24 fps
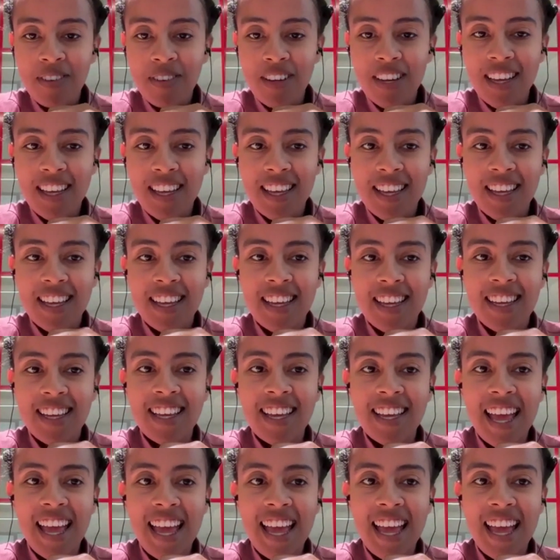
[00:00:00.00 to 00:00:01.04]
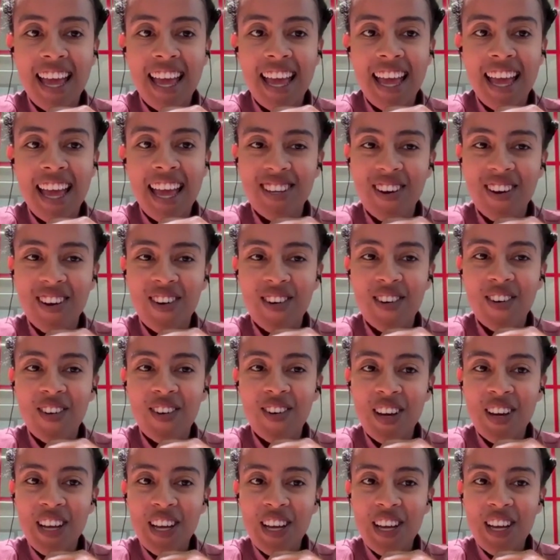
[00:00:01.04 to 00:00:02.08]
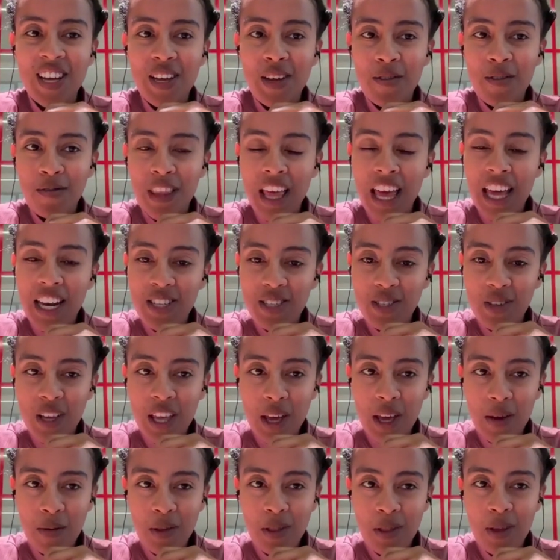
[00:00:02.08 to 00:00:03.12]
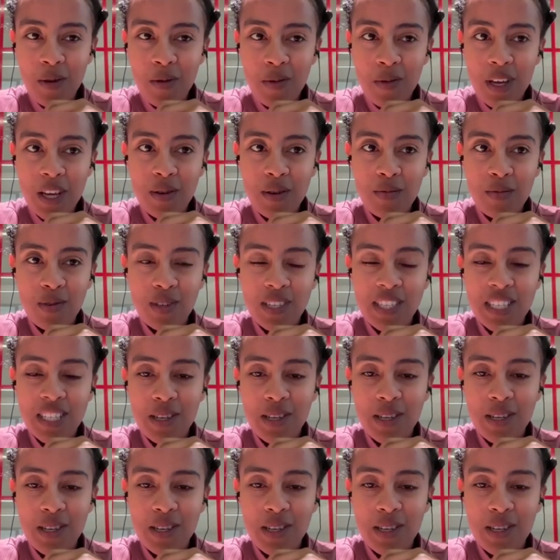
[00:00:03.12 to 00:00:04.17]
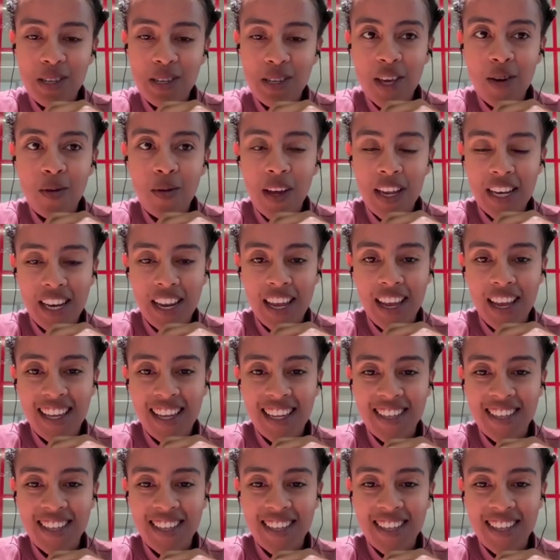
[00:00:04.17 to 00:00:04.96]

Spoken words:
And so if that is okay with you, we can proceed with the Q&A.